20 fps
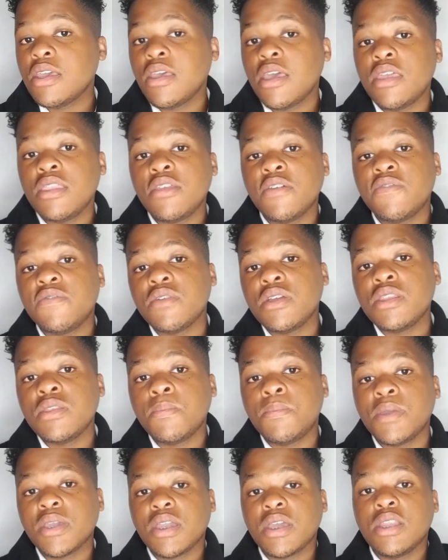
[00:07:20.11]
In the
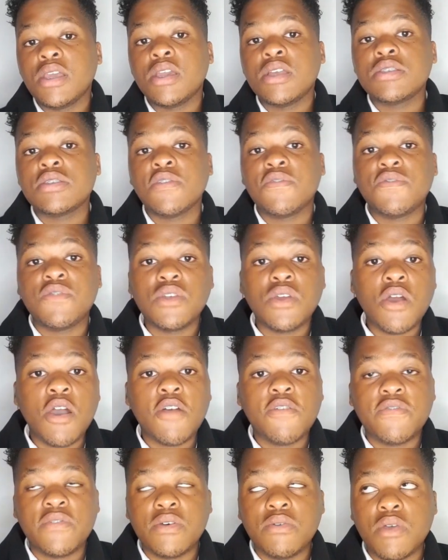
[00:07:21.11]
beginning, it's a free
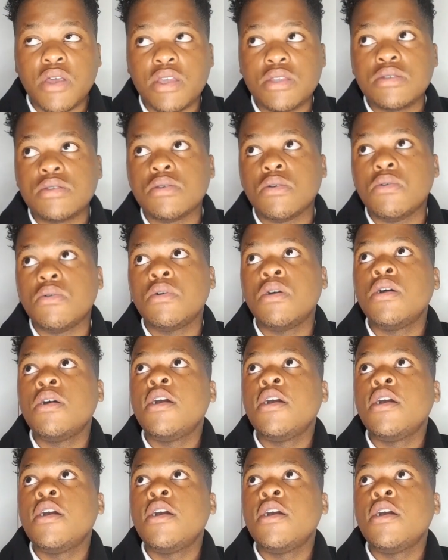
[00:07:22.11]
offer, right? So